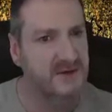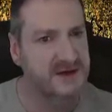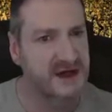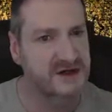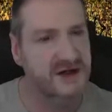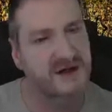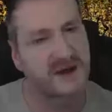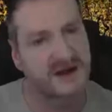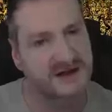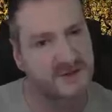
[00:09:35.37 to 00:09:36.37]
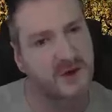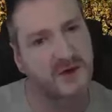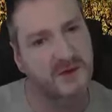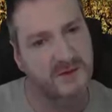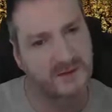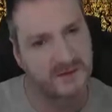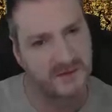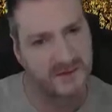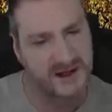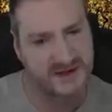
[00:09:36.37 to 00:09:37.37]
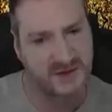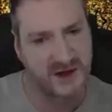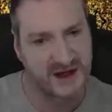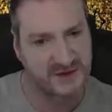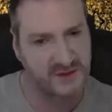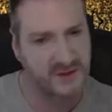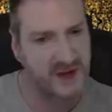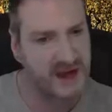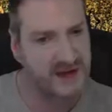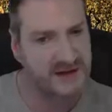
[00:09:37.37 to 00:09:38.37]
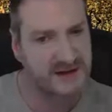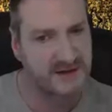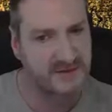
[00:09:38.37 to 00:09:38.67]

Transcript: It was actually like a small, a small actual plant.